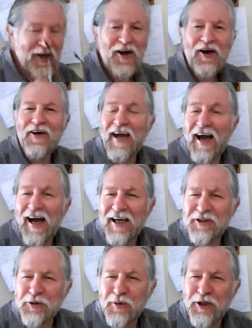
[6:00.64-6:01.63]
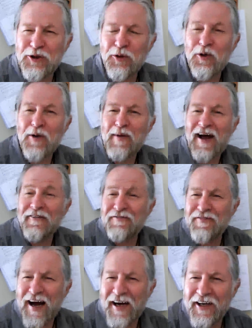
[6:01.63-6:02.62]
Okay, I just want to talk about
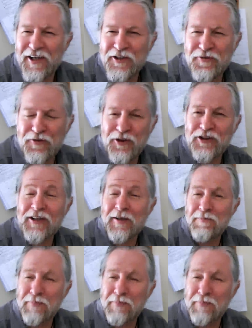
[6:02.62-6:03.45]
finance first in